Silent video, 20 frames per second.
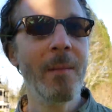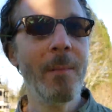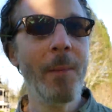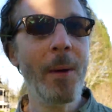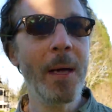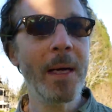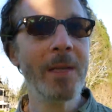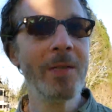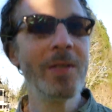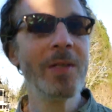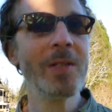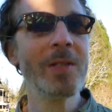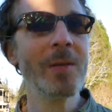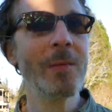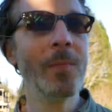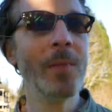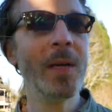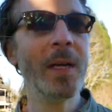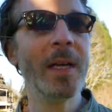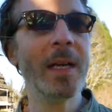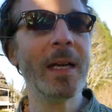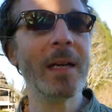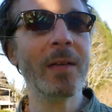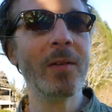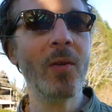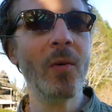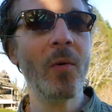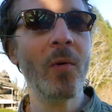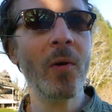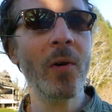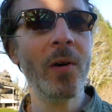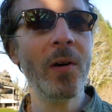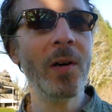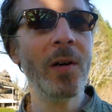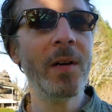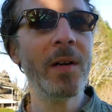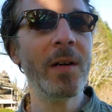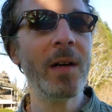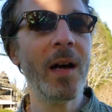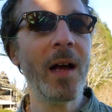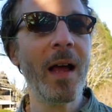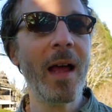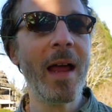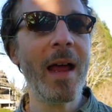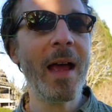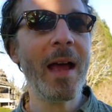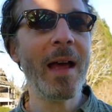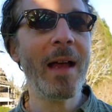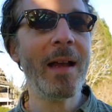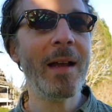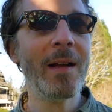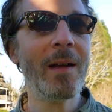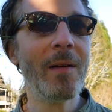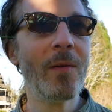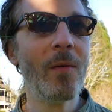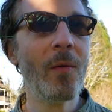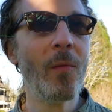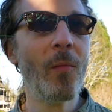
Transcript: patients are being ignored, and